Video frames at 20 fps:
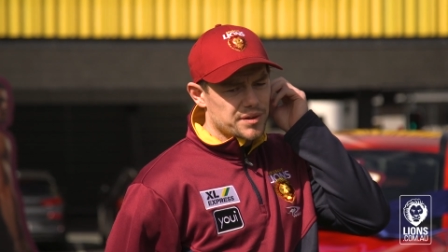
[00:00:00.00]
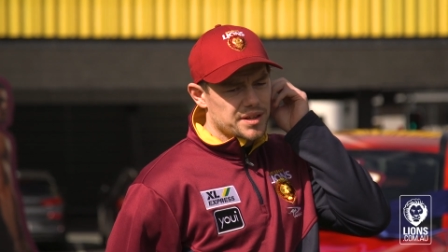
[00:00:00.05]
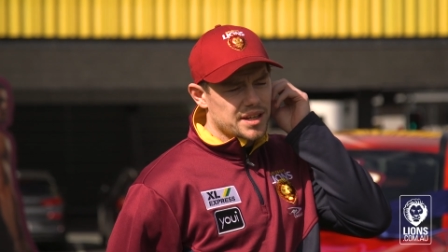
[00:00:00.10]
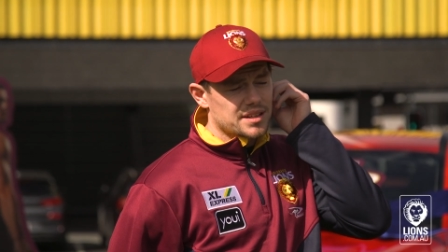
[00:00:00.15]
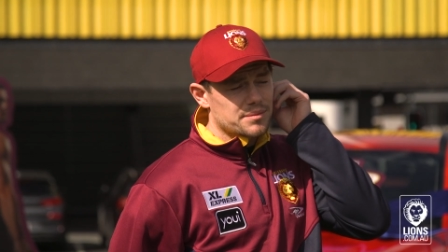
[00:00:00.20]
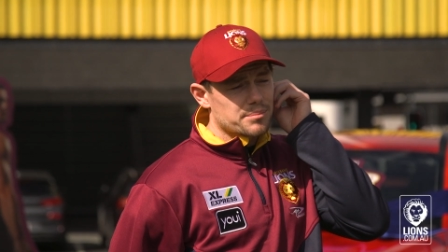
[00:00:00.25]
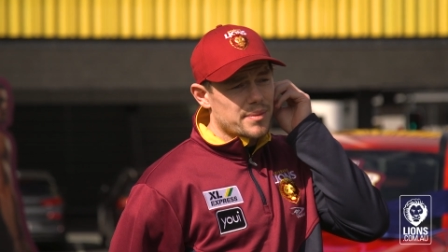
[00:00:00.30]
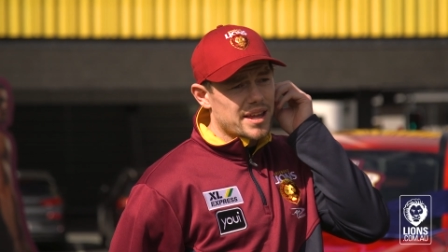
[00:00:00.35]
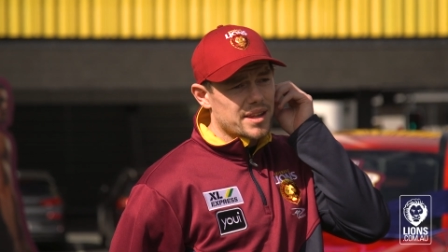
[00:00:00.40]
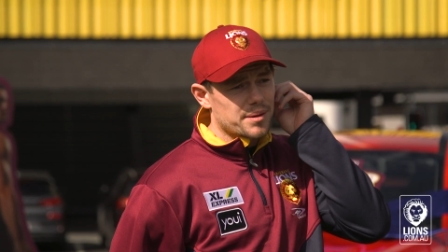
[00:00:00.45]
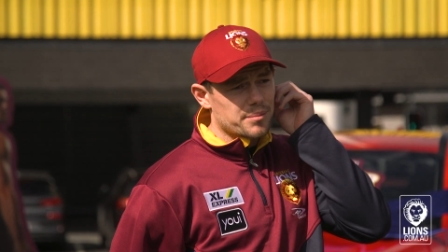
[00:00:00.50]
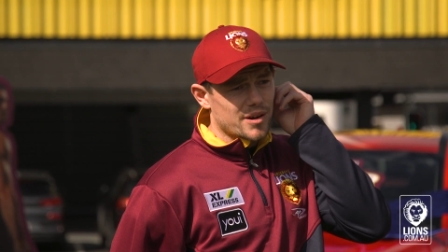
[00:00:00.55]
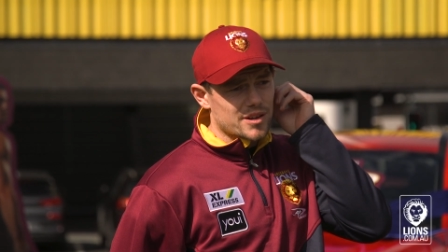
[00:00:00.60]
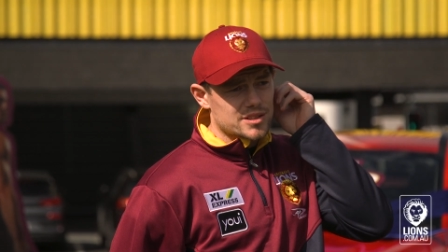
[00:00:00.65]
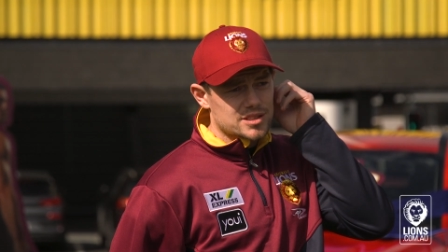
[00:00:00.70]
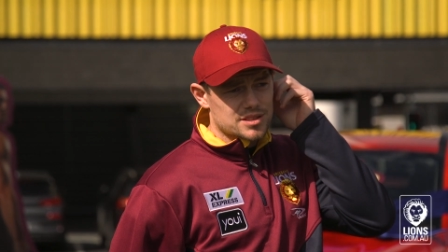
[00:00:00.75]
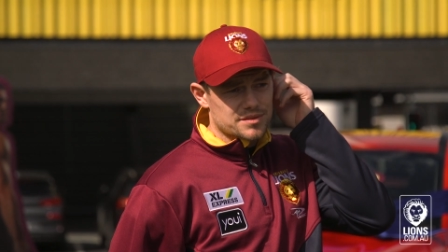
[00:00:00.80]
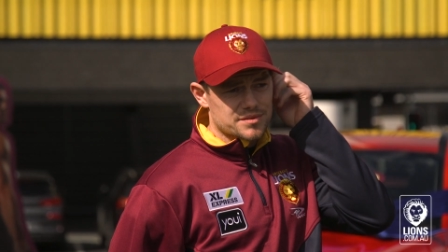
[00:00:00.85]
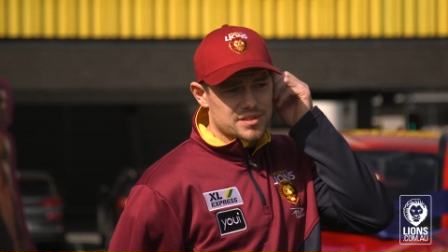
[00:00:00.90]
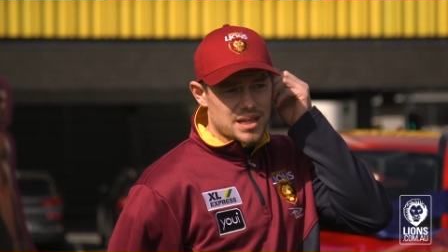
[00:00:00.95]
We didn't make the
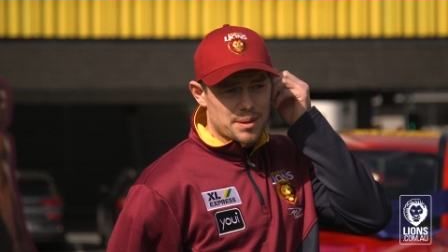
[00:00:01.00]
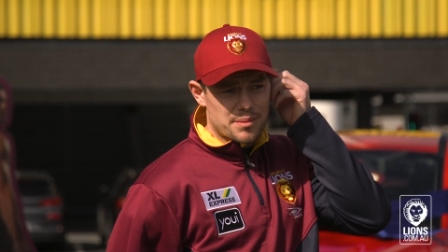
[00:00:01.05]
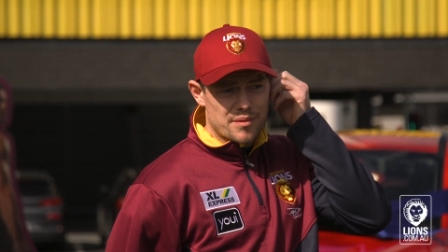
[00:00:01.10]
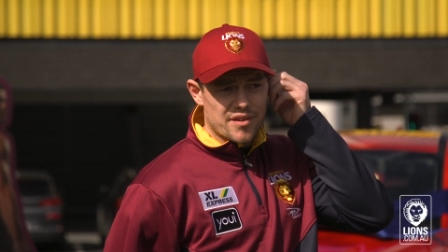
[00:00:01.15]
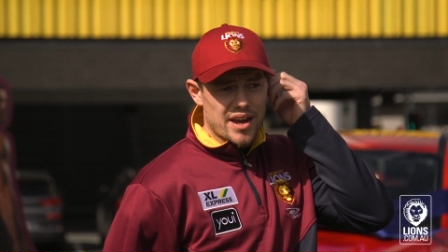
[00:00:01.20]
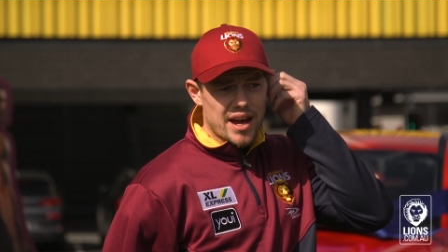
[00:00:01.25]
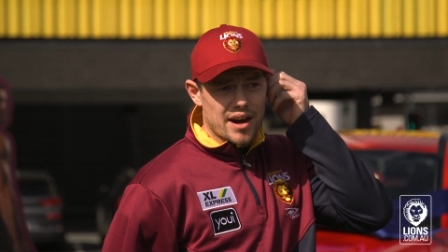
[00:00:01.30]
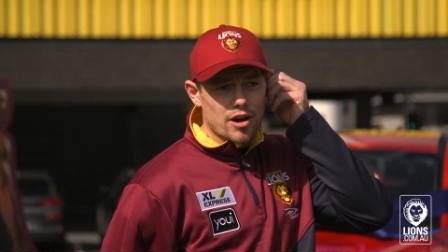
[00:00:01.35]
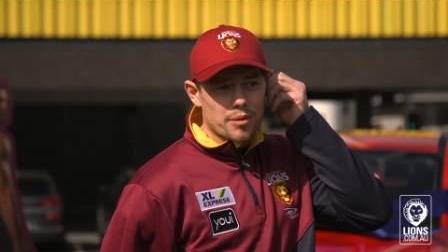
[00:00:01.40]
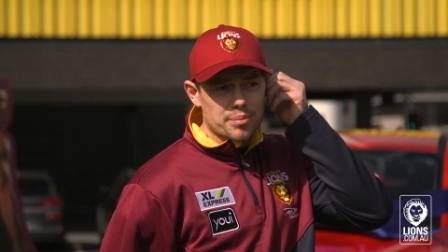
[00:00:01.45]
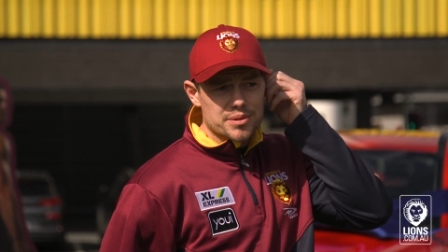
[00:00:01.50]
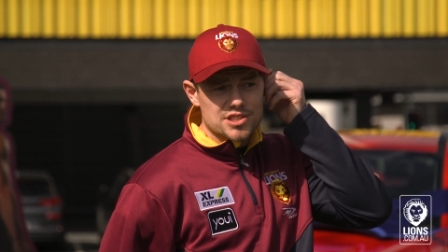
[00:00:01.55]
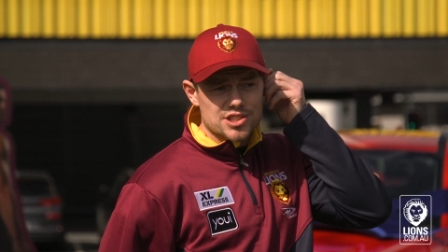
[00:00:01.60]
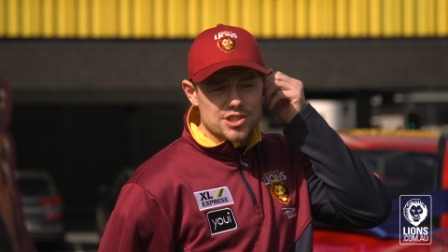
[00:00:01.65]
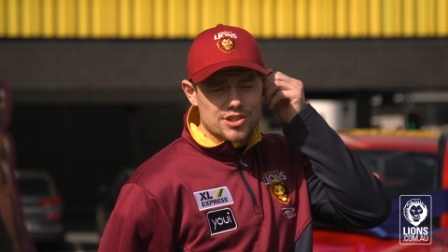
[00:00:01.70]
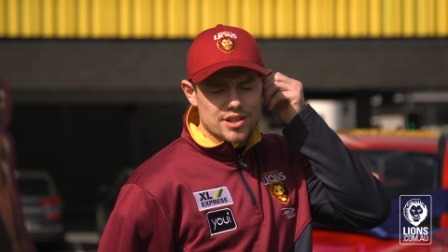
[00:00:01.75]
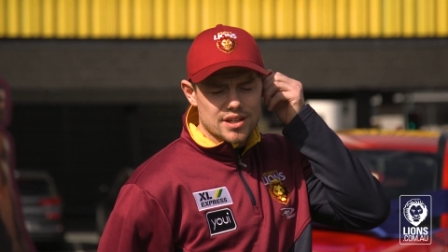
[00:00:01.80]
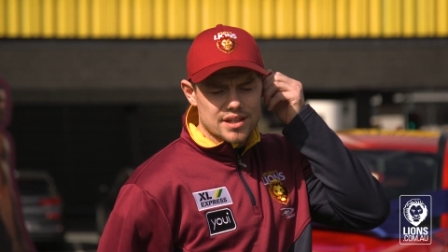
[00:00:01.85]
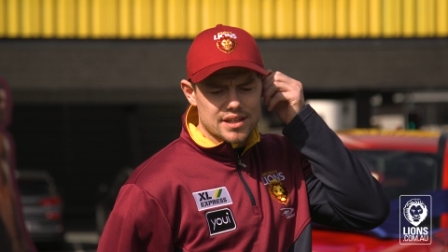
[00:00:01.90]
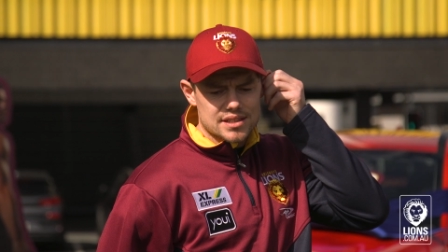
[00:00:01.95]
most of some of our
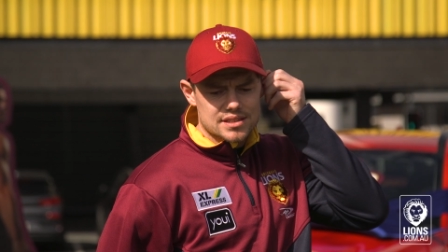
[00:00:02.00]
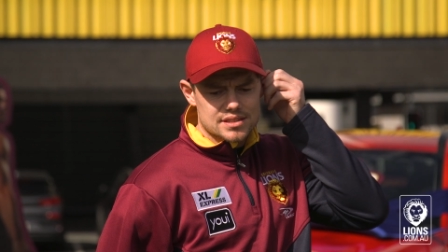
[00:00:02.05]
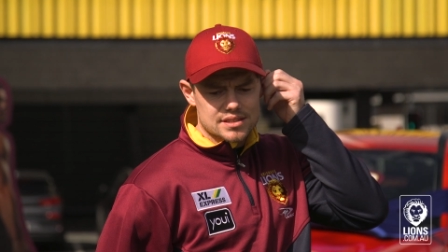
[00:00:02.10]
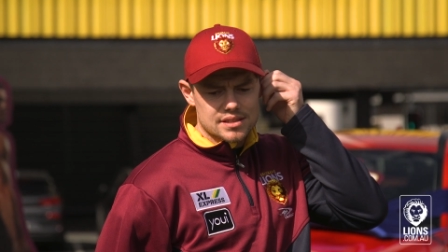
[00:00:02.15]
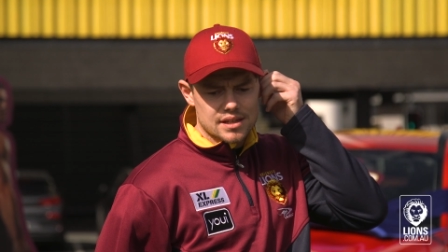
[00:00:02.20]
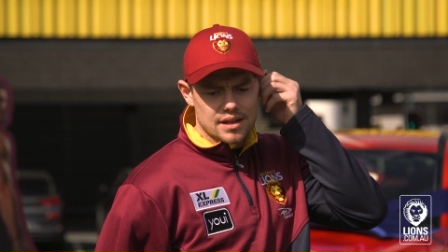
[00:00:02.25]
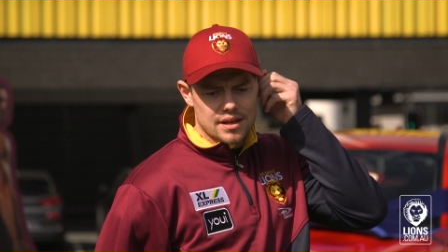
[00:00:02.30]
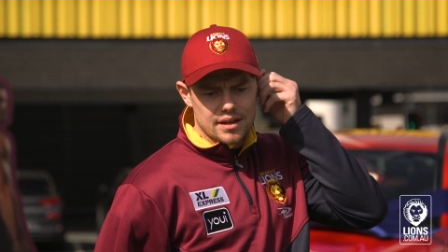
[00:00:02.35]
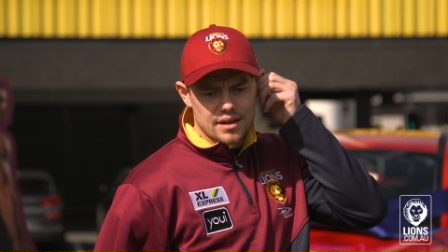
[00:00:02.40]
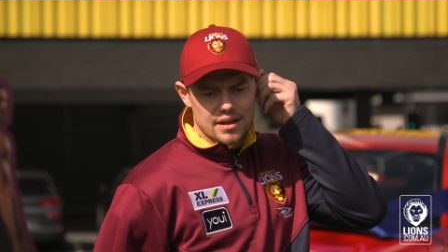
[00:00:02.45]
opportunities.